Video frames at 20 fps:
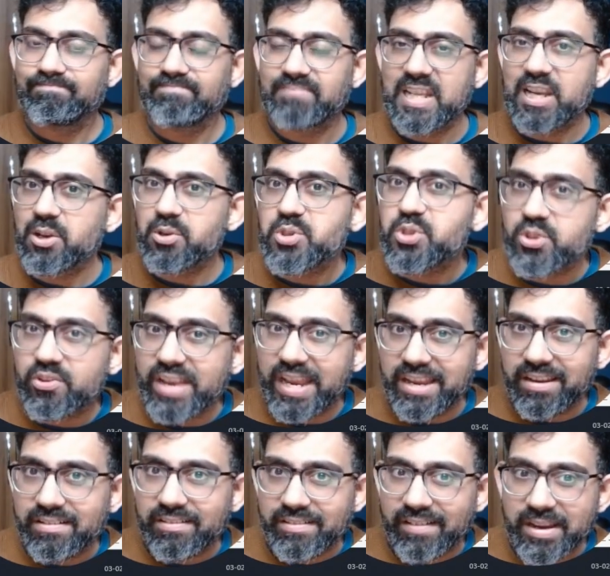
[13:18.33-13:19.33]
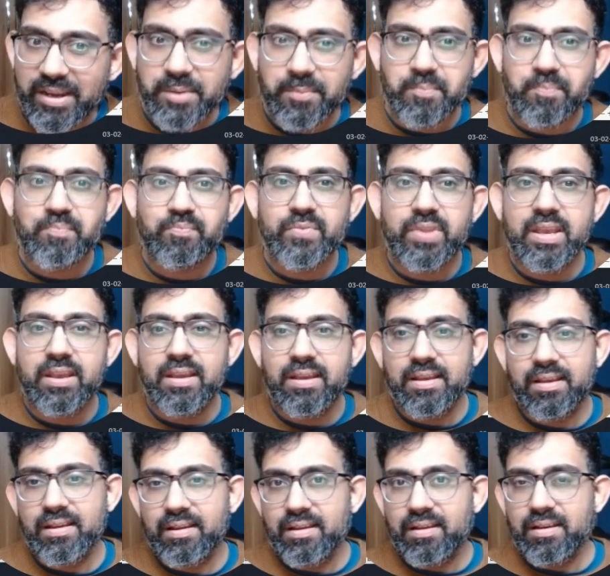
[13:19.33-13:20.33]
That looks great, right?
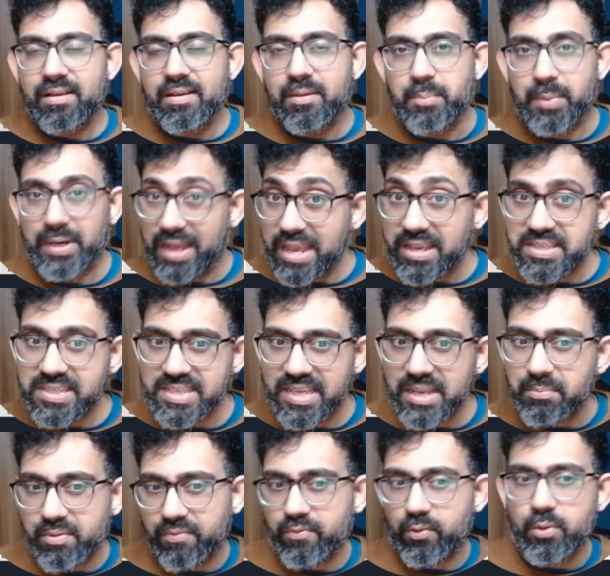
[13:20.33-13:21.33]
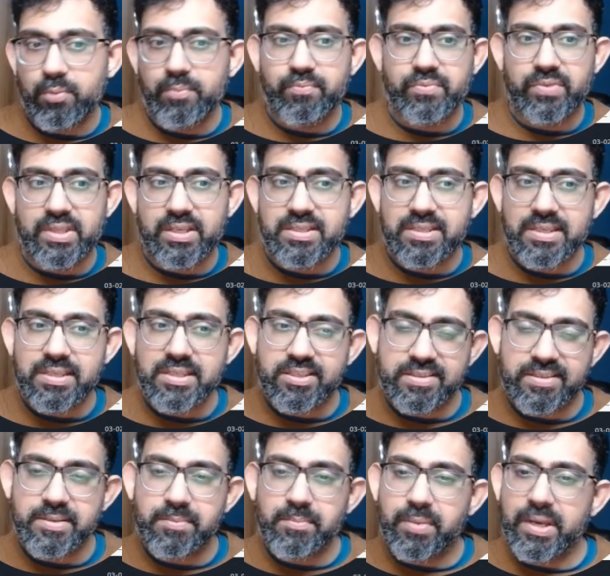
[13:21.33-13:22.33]
But like I said before, this is
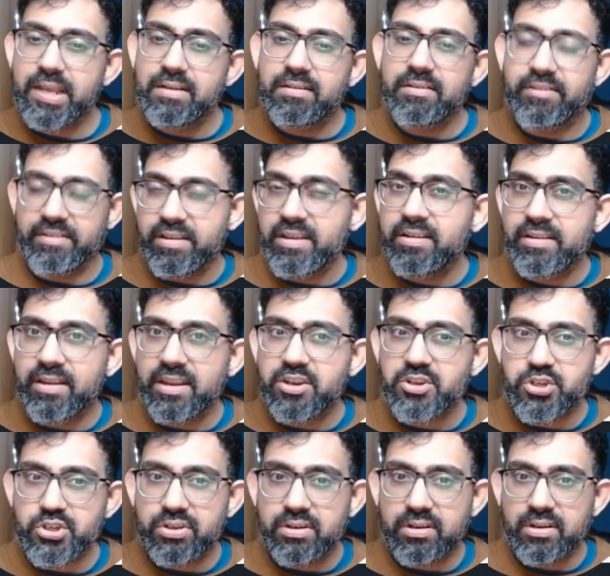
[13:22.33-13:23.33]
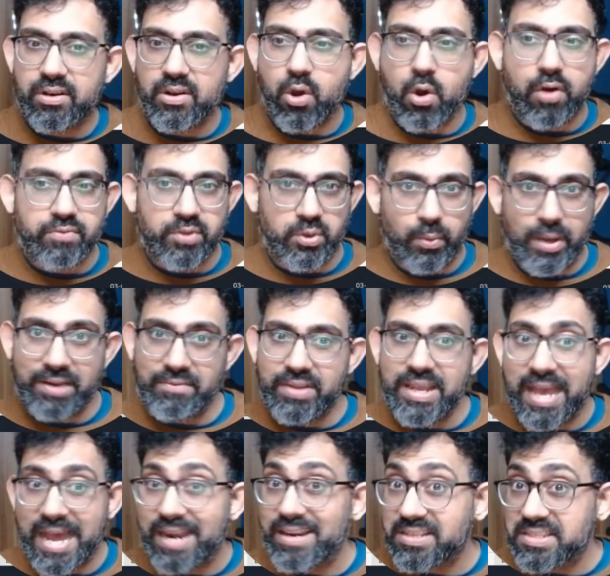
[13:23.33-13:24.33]
simply a recreation of the one we
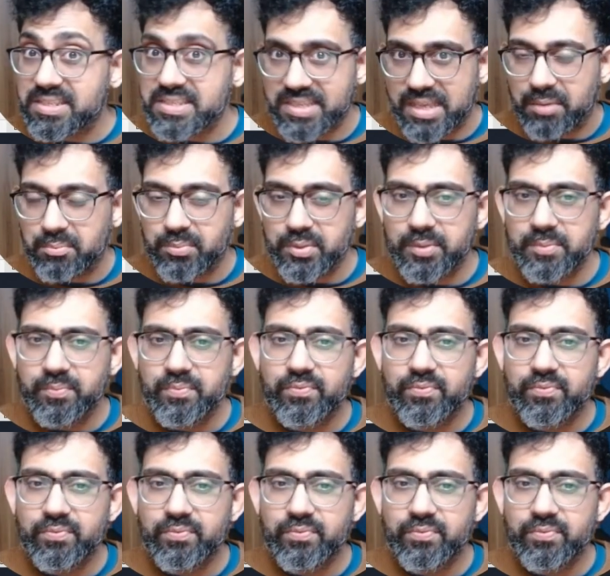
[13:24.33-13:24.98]
had as a sample.